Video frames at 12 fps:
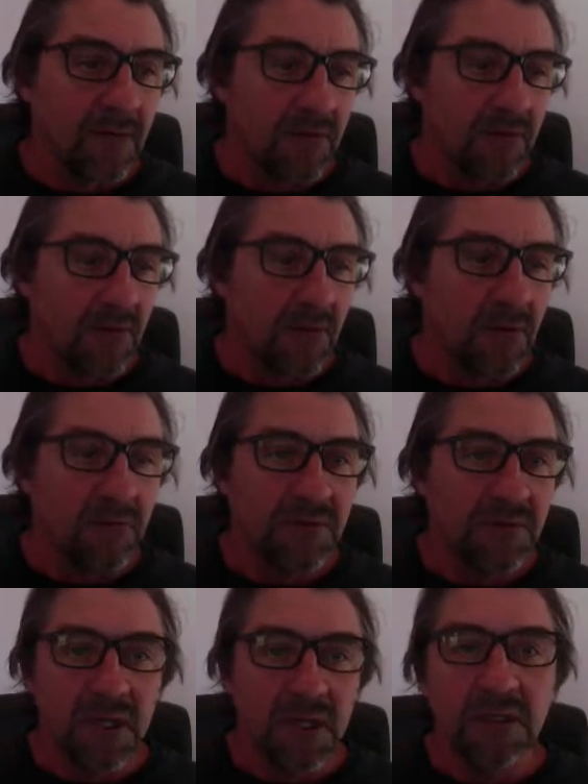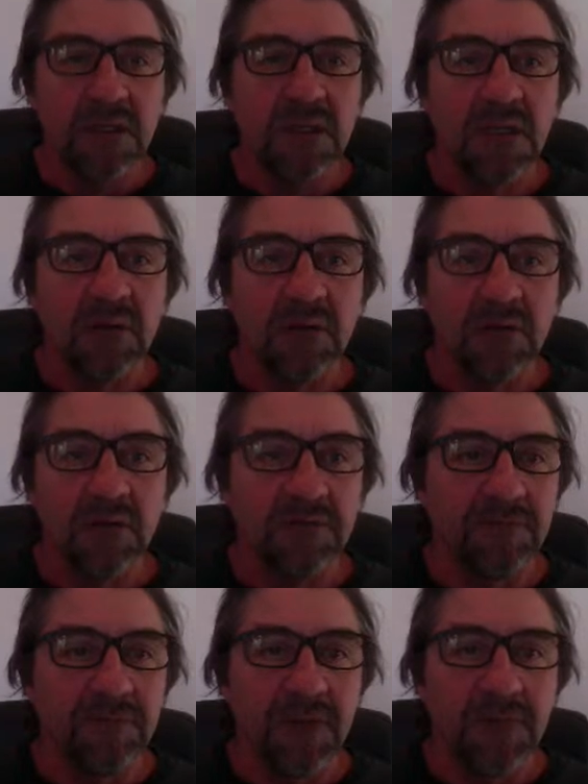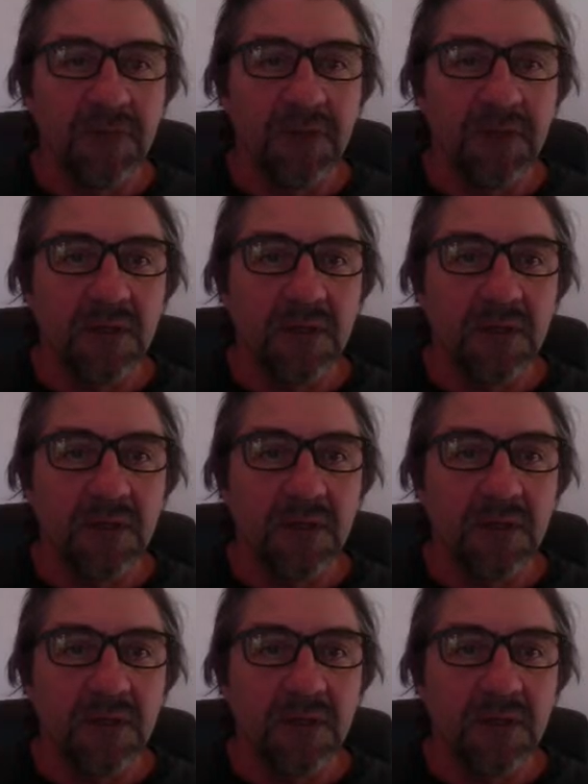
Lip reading: going to rotate it, and I'm going to flip it.